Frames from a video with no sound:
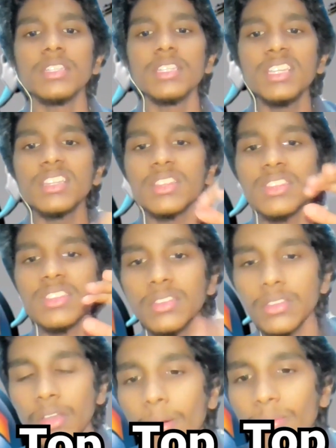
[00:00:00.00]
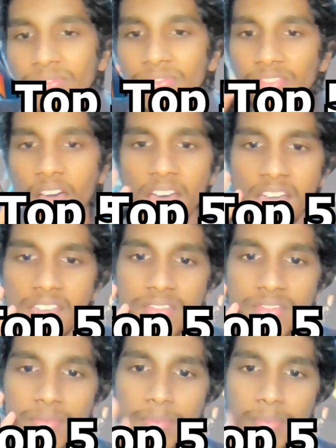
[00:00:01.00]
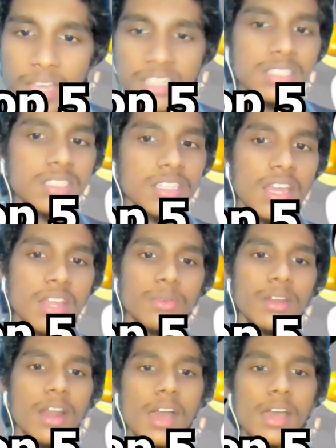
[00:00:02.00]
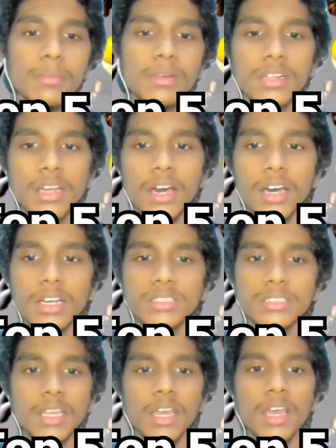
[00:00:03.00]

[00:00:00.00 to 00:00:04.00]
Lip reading: the top 5 best and reliable cars